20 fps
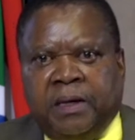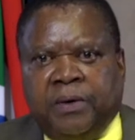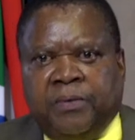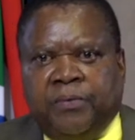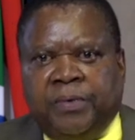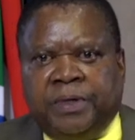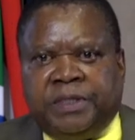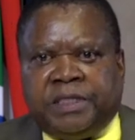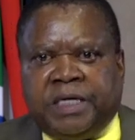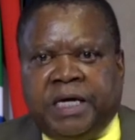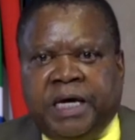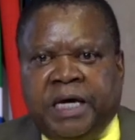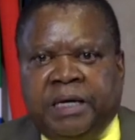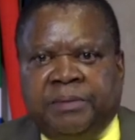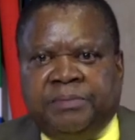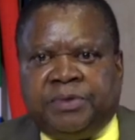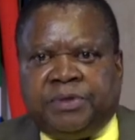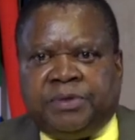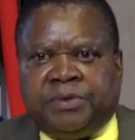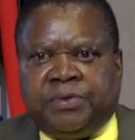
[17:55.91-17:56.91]
which
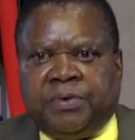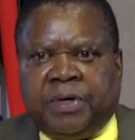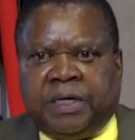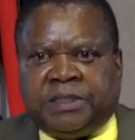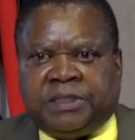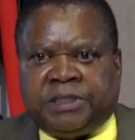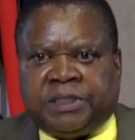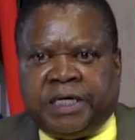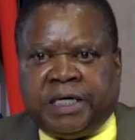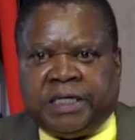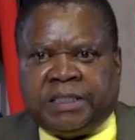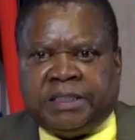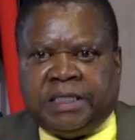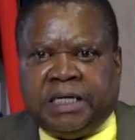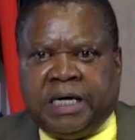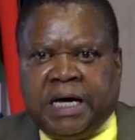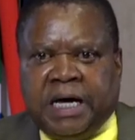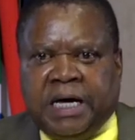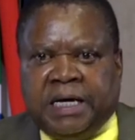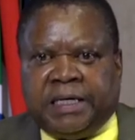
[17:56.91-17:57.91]
aimed to attract
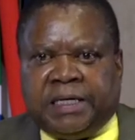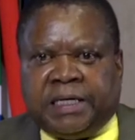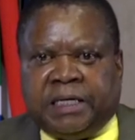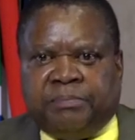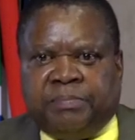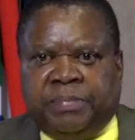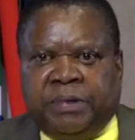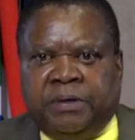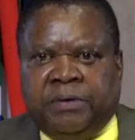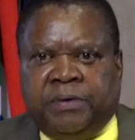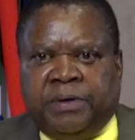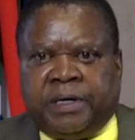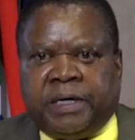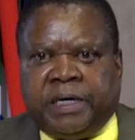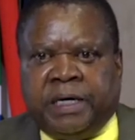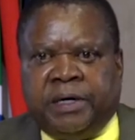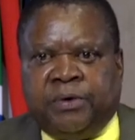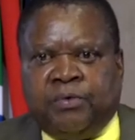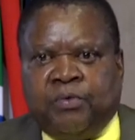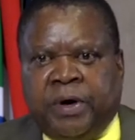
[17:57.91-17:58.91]
100 billion
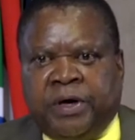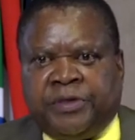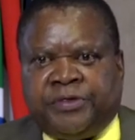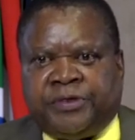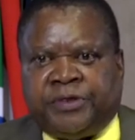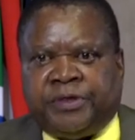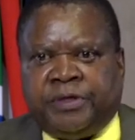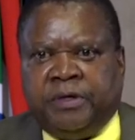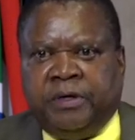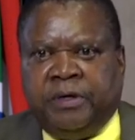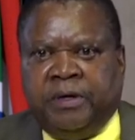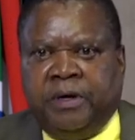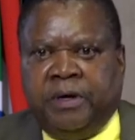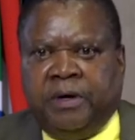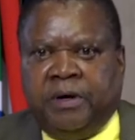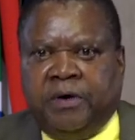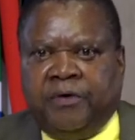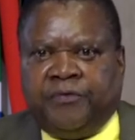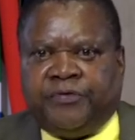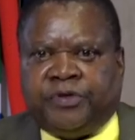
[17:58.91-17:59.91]
rand worth
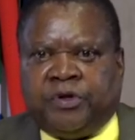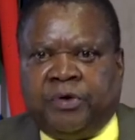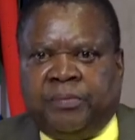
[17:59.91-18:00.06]
of